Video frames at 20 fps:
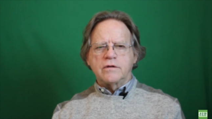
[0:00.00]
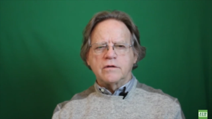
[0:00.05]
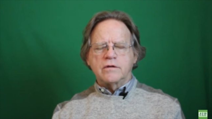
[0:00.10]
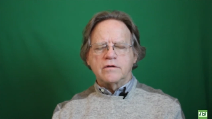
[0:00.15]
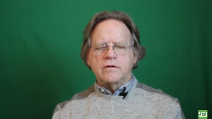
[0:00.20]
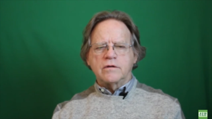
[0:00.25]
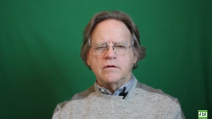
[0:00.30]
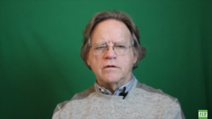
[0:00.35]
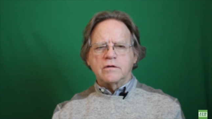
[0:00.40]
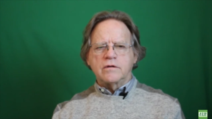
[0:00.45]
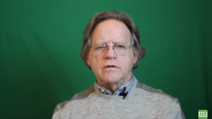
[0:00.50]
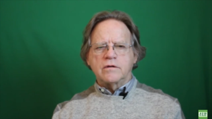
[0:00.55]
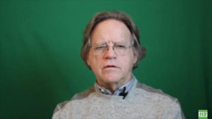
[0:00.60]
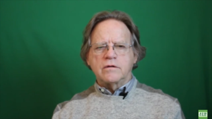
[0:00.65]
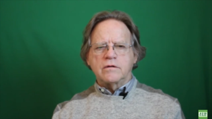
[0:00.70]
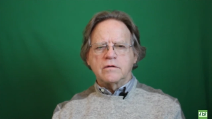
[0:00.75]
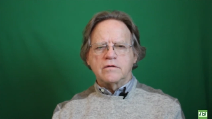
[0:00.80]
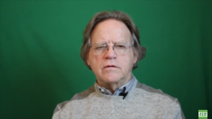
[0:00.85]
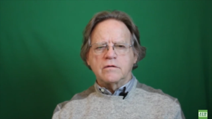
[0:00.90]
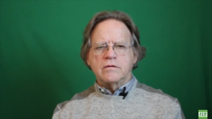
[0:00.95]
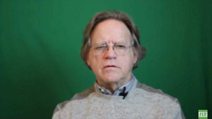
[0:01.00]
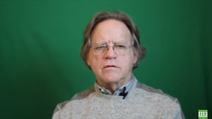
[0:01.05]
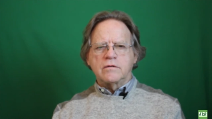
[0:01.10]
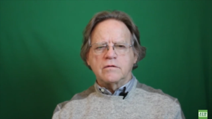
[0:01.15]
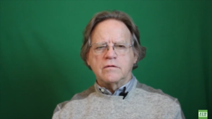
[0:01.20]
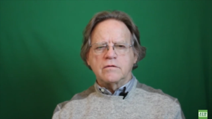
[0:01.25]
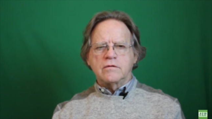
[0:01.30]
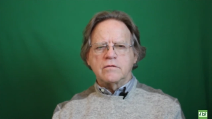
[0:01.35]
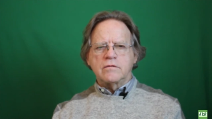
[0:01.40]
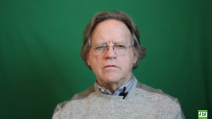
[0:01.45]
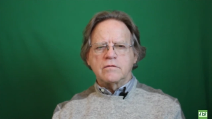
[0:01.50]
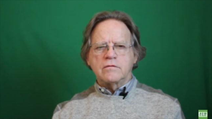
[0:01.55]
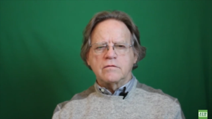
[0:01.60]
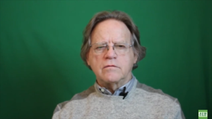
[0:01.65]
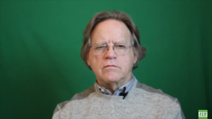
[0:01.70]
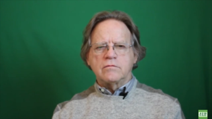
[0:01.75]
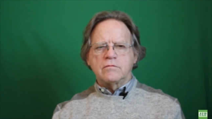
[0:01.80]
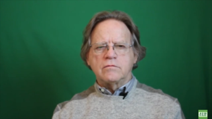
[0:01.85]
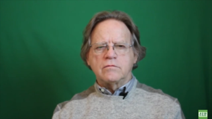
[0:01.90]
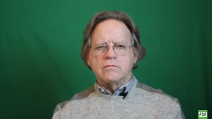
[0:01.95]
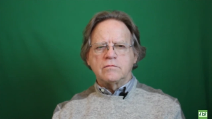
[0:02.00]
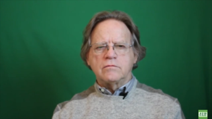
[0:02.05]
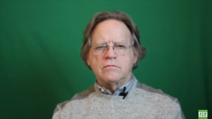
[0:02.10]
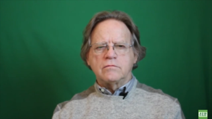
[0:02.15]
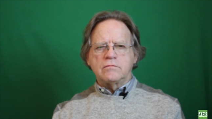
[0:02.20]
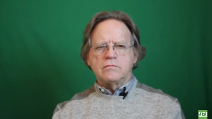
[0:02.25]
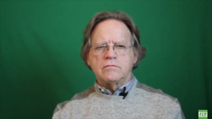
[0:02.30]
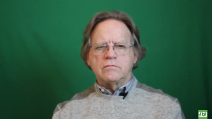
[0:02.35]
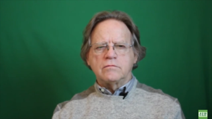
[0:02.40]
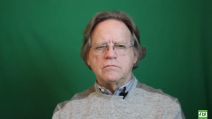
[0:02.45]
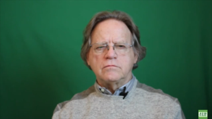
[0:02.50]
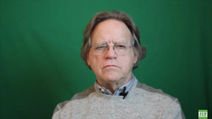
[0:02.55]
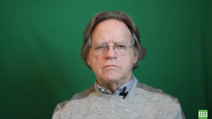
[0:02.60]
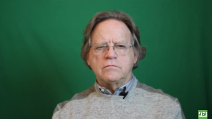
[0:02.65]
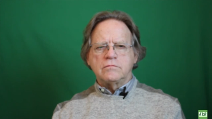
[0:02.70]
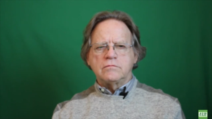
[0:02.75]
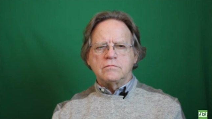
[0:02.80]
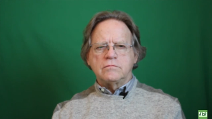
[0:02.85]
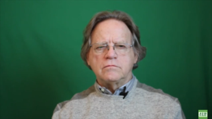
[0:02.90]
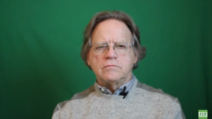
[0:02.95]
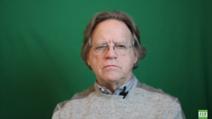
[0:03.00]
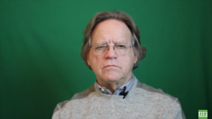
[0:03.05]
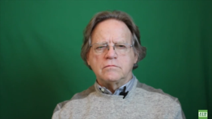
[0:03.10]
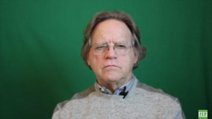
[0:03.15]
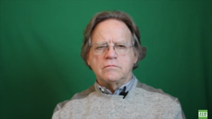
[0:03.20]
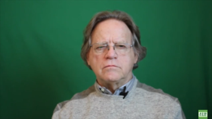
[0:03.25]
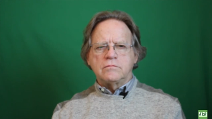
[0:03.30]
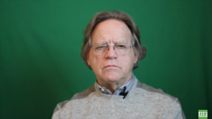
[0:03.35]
[no speech]